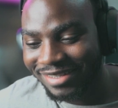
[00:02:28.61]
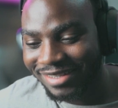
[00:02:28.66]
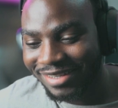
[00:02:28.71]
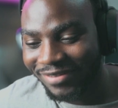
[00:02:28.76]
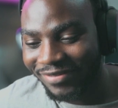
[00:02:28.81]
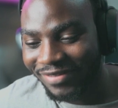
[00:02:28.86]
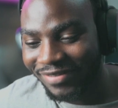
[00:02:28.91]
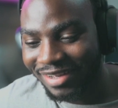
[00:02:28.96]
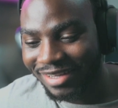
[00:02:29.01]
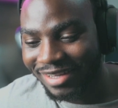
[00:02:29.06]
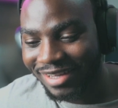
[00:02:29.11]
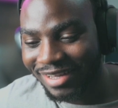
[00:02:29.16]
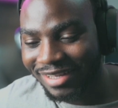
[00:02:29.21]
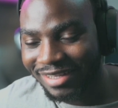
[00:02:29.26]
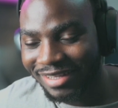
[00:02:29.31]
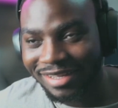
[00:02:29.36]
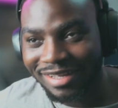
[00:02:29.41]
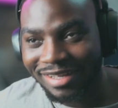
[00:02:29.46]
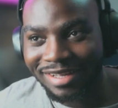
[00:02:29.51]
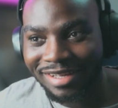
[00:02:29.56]
In fact,
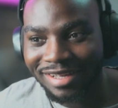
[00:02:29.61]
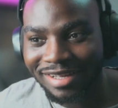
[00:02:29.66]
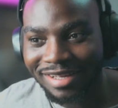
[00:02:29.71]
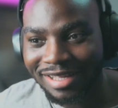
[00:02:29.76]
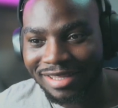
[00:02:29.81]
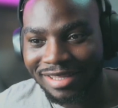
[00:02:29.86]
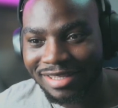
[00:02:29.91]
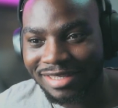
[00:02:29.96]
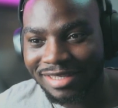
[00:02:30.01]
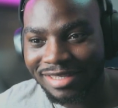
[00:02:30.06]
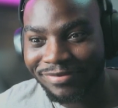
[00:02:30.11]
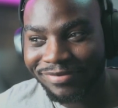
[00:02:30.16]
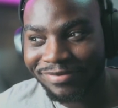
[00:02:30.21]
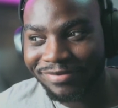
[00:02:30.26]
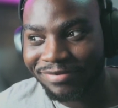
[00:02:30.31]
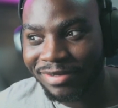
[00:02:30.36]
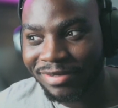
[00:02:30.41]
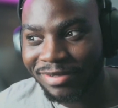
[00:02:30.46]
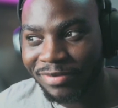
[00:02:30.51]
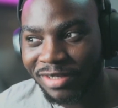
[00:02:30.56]
at least
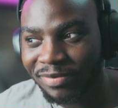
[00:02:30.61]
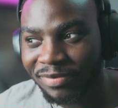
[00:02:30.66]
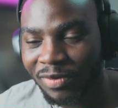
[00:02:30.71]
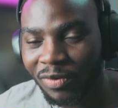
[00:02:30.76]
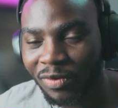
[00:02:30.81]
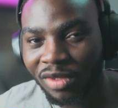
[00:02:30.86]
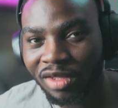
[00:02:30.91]
pretty much been